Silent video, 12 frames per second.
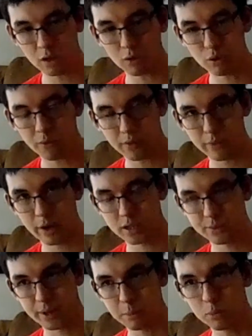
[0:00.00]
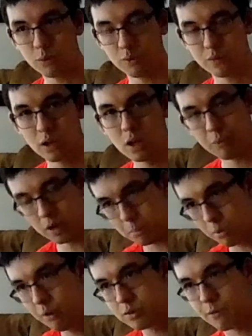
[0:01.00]
you don't know if it's already moved. When
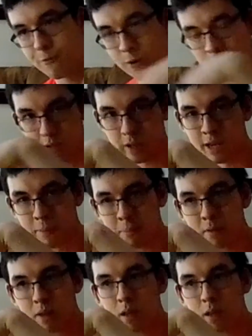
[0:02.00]
it moves the first time,